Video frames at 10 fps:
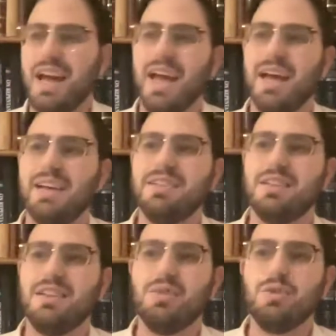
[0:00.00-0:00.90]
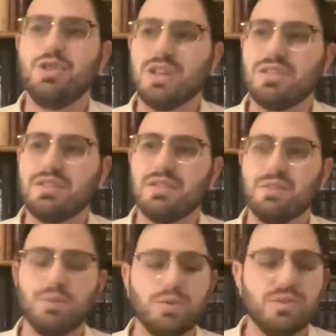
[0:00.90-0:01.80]
And he would just
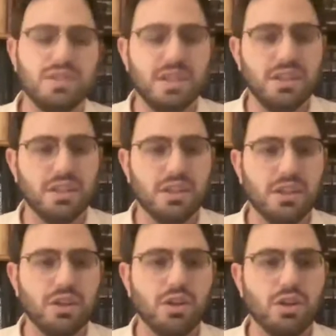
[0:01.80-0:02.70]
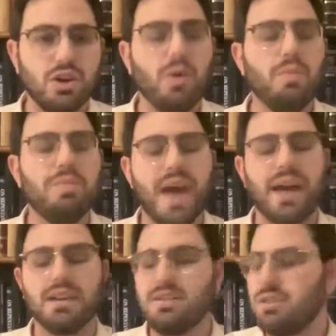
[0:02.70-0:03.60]
routinely go
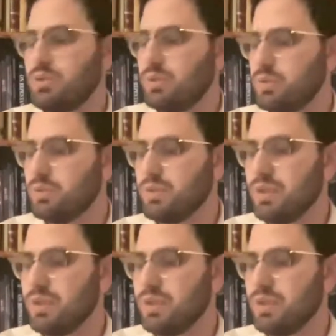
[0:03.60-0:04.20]
back to,